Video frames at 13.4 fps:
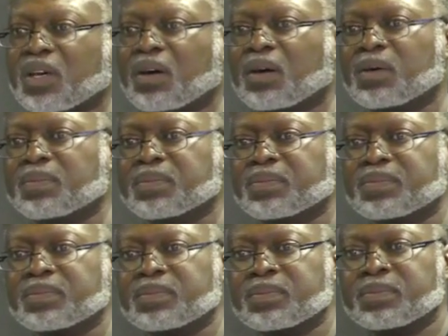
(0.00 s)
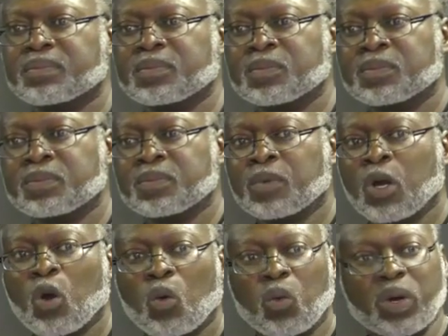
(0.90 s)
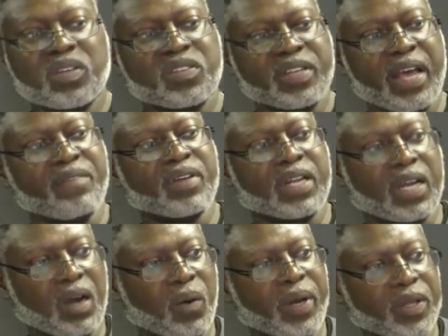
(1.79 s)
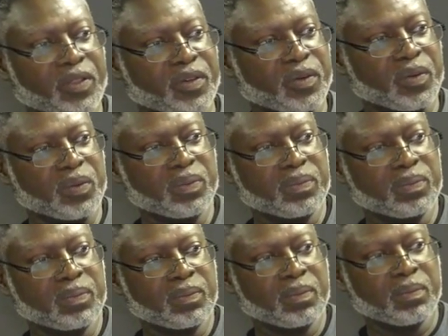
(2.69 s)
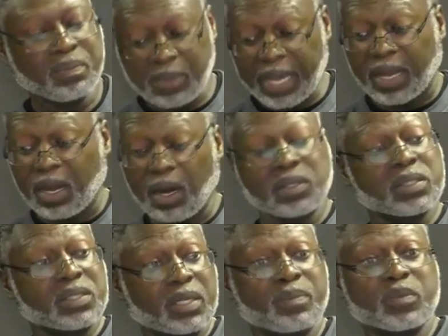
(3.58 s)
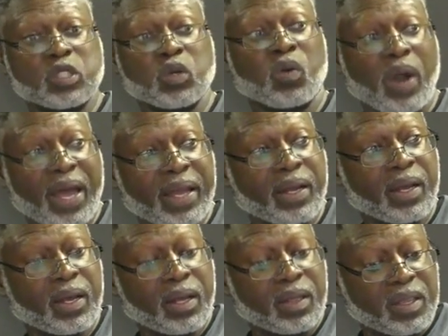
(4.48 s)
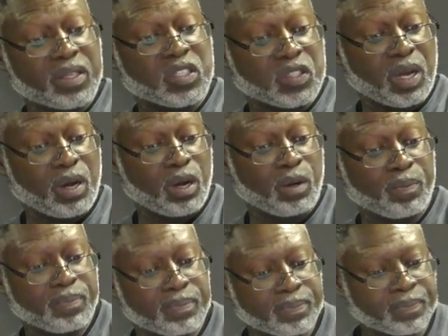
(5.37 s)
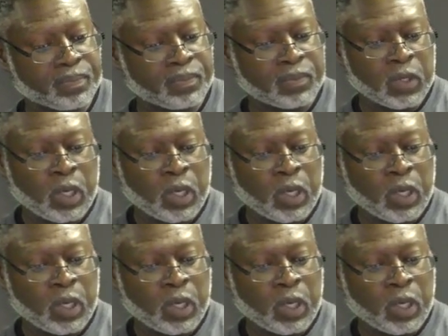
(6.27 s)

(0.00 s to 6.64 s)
song? Amen. What is David going through mm. that causes him to write this song? Yes.